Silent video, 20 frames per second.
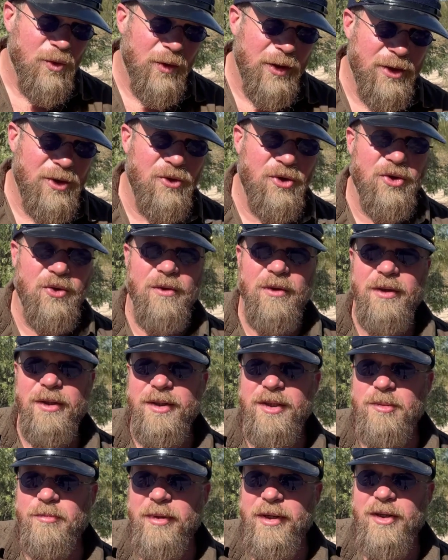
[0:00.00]
22 short
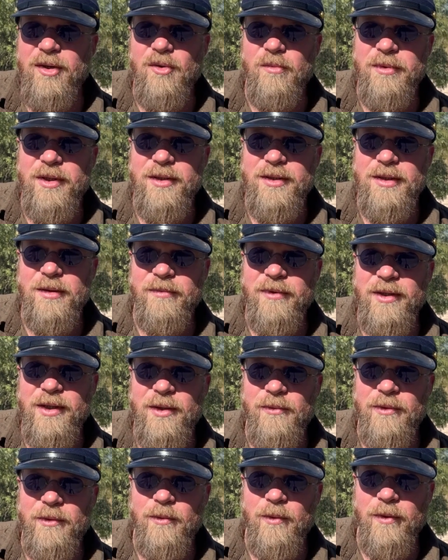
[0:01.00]
is by no means something
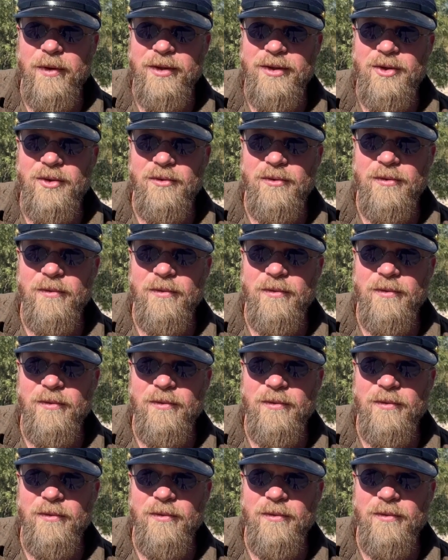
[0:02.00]
that we want to